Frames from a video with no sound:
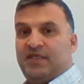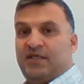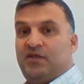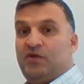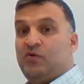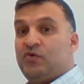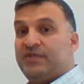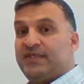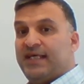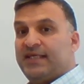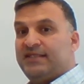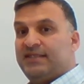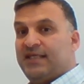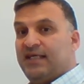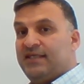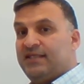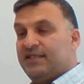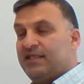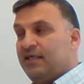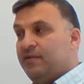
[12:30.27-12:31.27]
In use case
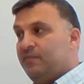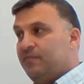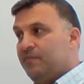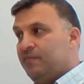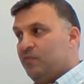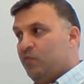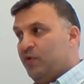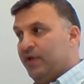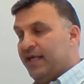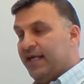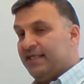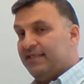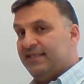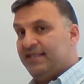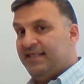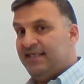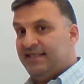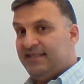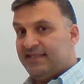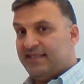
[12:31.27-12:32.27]
diagram, we can
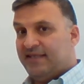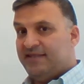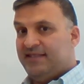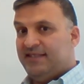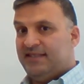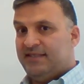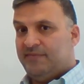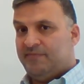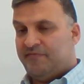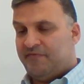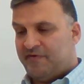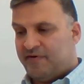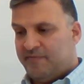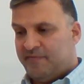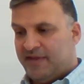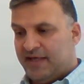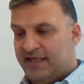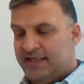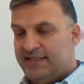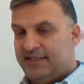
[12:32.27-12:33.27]
see the system
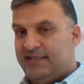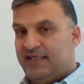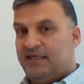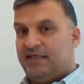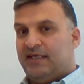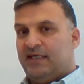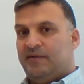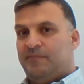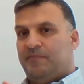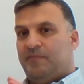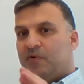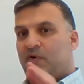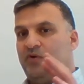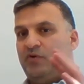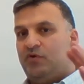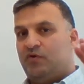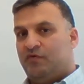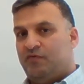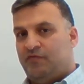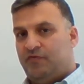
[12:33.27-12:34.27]
from the external
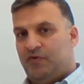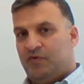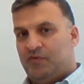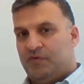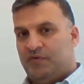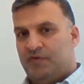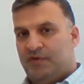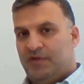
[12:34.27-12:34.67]
point of view.